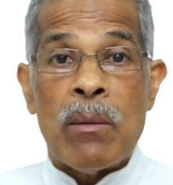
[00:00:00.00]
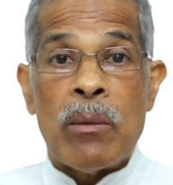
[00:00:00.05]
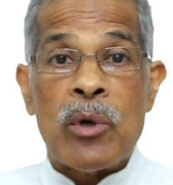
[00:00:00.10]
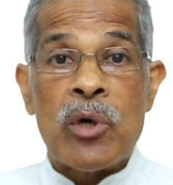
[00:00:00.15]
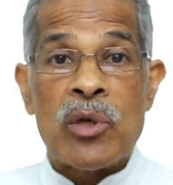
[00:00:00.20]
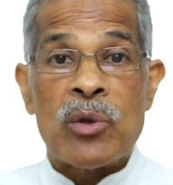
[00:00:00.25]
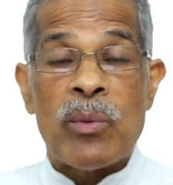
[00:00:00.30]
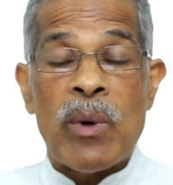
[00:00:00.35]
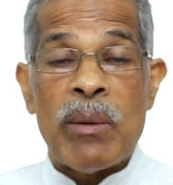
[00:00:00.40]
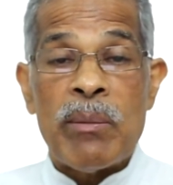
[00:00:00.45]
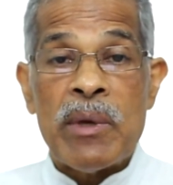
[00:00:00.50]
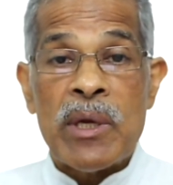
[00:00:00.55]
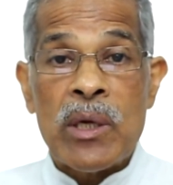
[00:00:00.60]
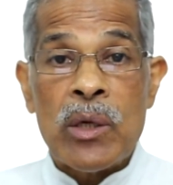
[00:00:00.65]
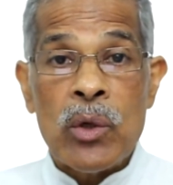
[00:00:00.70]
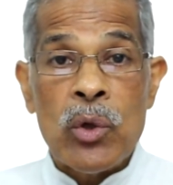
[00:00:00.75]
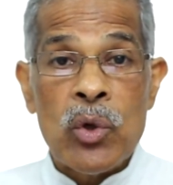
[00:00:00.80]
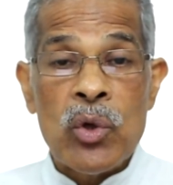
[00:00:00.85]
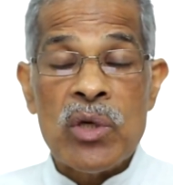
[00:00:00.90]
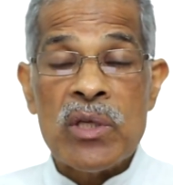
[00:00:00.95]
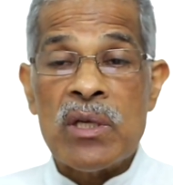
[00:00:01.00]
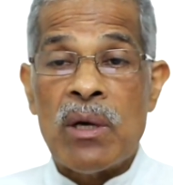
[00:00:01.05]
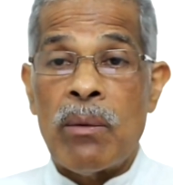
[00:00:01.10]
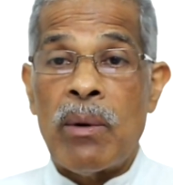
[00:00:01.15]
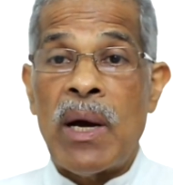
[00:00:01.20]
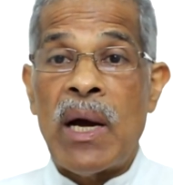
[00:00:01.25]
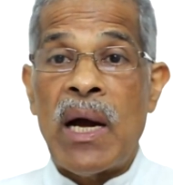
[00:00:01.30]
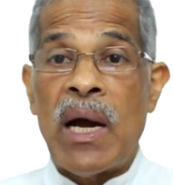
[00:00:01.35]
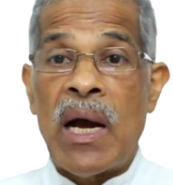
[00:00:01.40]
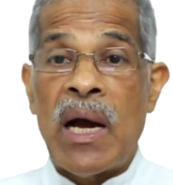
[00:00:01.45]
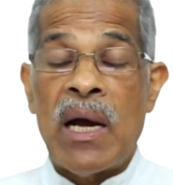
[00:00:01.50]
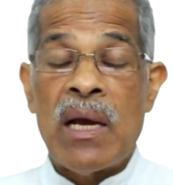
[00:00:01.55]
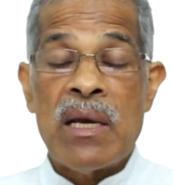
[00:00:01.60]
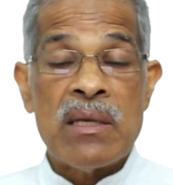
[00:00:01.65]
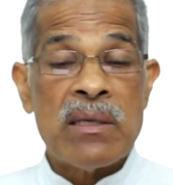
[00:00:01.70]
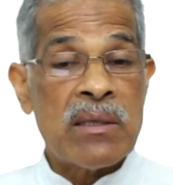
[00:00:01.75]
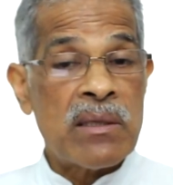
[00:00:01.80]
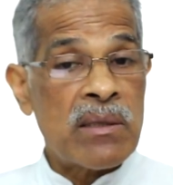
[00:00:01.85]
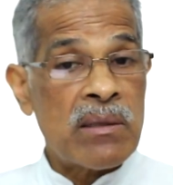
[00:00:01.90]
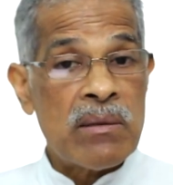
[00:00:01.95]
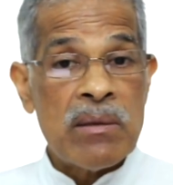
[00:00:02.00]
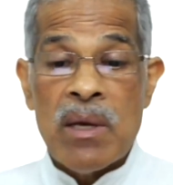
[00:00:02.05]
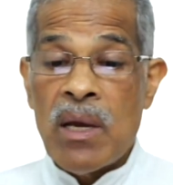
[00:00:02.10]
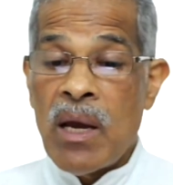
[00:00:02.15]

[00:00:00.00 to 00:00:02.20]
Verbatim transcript: Because when we close our eyes,